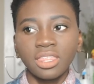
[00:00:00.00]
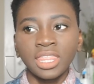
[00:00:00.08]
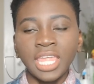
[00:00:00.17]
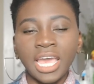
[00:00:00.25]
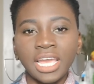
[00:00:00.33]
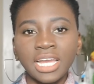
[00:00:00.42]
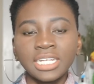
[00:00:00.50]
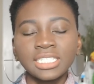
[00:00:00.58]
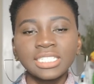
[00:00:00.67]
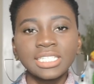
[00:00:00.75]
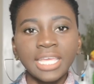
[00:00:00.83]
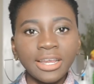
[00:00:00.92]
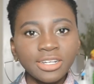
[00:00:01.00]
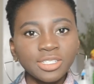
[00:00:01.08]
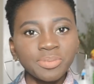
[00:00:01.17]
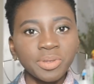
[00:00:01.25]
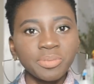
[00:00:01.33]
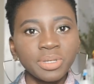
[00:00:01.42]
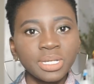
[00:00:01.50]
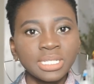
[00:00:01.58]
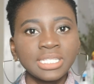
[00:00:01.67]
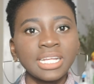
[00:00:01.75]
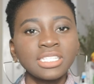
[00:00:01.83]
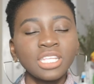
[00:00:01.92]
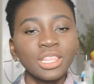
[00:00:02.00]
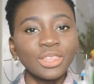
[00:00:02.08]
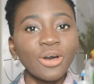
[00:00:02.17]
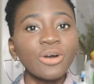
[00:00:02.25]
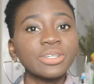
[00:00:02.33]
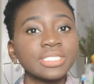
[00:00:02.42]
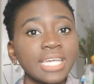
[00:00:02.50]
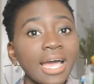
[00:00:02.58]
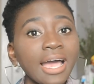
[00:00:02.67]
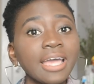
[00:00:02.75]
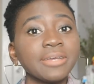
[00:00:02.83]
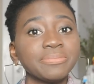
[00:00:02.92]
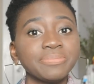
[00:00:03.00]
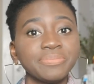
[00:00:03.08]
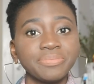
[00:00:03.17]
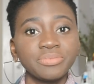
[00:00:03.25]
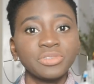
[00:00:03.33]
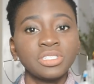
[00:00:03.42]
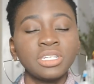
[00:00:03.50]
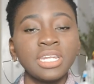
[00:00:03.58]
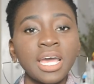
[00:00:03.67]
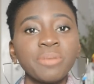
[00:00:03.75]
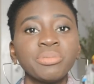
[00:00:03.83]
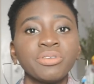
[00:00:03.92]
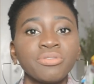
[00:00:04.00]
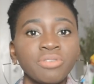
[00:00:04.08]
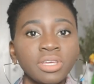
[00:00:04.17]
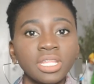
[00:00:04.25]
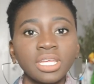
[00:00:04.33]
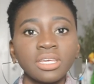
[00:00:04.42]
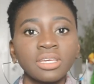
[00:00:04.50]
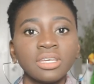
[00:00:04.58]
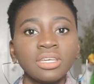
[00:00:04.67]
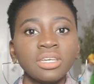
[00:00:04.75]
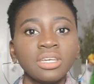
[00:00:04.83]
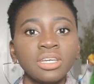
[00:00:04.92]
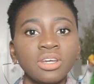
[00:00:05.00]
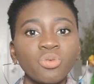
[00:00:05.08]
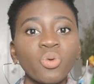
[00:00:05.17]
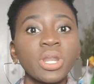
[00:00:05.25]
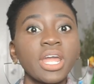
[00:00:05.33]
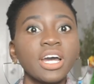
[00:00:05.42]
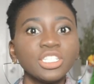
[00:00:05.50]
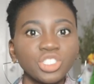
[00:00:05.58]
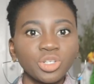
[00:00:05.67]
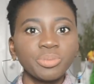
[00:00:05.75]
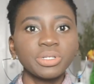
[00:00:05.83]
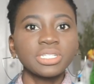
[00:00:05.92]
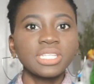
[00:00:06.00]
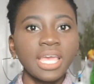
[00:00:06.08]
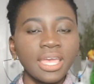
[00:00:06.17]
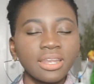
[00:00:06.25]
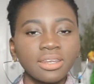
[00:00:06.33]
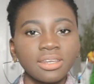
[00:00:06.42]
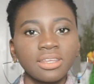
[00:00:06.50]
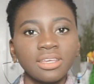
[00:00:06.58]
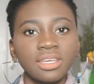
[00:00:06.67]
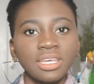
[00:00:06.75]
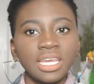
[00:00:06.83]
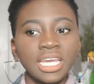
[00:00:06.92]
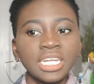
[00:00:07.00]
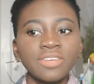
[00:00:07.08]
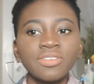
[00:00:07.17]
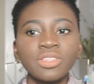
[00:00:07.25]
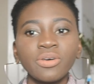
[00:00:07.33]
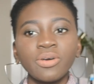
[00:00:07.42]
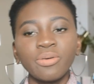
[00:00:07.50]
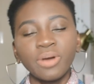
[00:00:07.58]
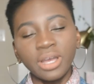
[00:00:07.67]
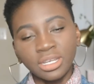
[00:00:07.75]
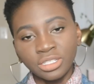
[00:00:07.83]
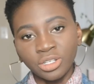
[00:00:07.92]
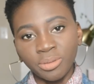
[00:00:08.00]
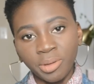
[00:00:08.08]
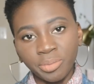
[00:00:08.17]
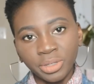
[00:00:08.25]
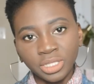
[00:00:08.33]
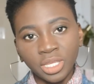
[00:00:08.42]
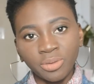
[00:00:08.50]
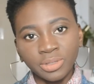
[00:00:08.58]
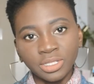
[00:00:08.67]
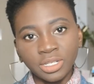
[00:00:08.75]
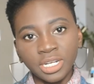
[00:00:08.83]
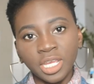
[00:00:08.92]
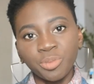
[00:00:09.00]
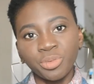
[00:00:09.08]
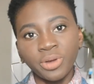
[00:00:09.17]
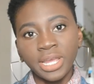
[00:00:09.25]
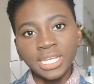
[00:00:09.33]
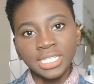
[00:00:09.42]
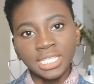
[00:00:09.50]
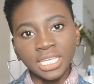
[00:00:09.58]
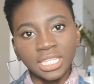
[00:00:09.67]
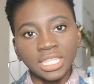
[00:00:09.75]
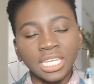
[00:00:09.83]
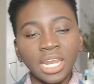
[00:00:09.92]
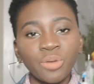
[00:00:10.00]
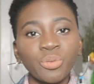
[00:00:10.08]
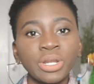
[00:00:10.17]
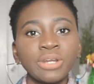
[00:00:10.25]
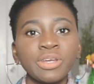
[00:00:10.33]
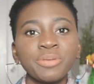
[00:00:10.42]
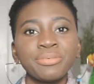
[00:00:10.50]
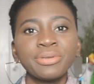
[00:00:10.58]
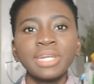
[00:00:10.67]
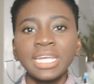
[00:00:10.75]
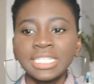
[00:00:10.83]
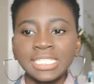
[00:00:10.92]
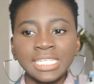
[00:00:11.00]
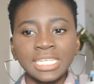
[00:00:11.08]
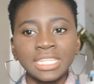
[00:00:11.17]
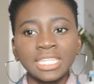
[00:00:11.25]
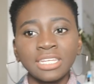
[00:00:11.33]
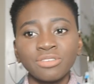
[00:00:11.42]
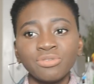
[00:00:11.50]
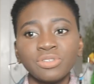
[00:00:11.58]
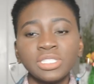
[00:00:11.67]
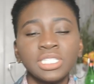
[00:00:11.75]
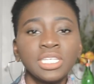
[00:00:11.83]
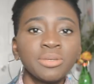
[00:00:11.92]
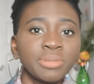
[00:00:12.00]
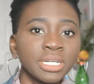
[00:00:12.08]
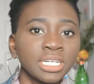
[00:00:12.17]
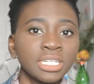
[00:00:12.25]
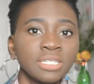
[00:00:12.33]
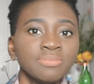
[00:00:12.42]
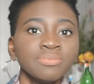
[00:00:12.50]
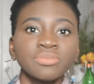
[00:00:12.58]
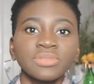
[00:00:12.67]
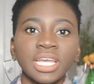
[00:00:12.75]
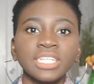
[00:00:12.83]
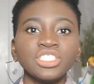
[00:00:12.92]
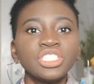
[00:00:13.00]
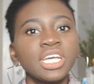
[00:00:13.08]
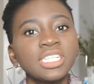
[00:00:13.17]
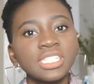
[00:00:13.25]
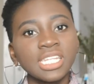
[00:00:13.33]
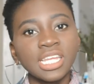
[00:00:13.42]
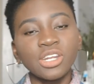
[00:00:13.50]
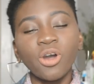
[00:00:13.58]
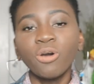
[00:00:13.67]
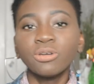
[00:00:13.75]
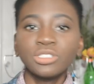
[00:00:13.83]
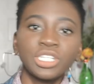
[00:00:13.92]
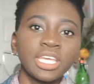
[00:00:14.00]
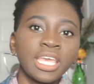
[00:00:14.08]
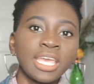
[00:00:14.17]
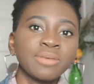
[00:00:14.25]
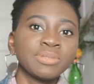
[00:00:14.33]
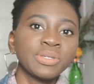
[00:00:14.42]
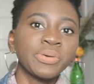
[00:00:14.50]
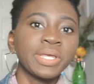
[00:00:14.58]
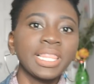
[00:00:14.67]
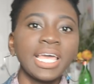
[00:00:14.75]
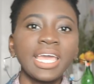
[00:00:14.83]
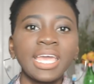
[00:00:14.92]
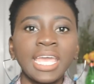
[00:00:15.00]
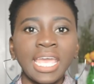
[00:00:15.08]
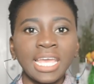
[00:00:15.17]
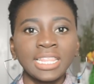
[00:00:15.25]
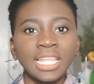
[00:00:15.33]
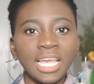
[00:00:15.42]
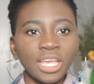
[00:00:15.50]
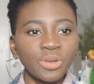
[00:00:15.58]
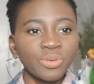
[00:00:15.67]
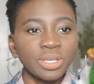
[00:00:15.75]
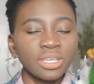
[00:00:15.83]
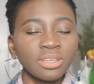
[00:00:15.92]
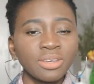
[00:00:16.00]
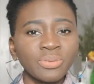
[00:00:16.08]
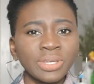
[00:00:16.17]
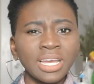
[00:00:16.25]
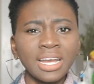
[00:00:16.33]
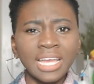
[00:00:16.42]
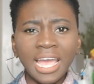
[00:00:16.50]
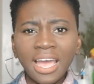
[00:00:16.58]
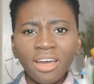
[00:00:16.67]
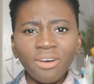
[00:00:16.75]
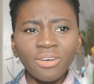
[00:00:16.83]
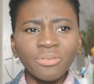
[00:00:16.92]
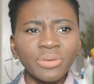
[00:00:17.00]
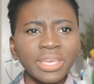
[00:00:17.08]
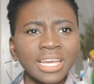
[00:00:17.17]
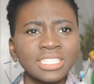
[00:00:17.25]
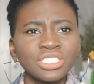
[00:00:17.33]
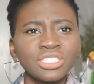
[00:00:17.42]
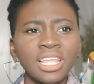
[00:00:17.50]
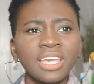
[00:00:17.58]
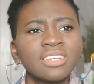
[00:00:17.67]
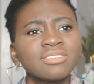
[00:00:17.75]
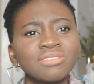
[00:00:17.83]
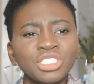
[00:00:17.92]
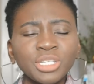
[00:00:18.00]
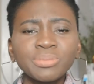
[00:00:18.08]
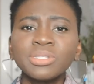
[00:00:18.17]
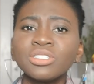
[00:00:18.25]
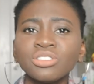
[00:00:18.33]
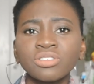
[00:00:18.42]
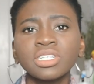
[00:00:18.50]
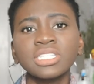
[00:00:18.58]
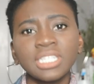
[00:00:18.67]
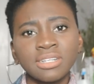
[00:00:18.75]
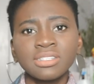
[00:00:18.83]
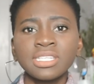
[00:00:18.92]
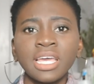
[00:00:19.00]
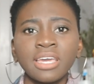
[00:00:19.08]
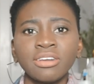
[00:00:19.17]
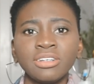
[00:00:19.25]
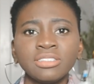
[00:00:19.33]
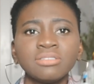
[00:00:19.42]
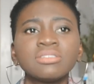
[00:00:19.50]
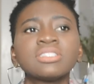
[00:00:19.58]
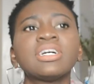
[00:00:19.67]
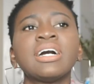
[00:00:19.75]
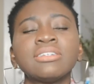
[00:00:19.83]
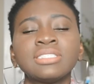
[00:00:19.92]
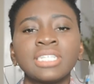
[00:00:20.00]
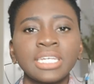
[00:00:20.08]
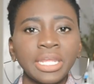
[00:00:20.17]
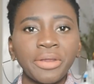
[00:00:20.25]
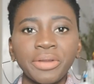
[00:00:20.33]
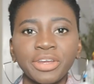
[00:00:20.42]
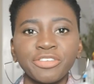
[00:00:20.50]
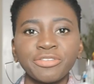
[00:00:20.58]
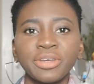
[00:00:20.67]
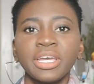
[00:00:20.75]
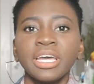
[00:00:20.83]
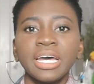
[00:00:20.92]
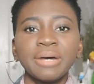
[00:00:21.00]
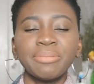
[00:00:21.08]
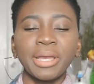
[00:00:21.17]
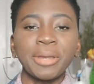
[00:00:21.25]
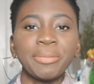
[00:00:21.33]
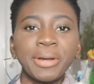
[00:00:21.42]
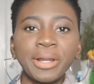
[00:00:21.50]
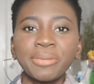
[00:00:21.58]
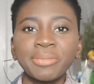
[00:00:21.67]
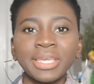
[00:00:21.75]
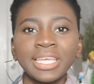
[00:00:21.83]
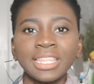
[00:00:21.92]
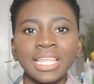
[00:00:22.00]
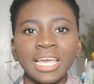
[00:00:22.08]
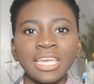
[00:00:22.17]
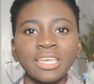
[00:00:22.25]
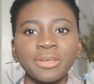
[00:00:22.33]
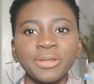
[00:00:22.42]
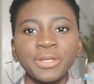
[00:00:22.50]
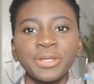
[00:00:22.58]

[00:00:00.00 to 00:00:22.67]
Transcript: that kind of scares me, because that's a long time to not be feeling 100%. And even though, you know, my birthday was on April 18th, and I went out April 19th, and Fatima and Chesney and OJ came to LA, and like we hung out and we had like chips and drinks outside on the outside area of my apartment, like,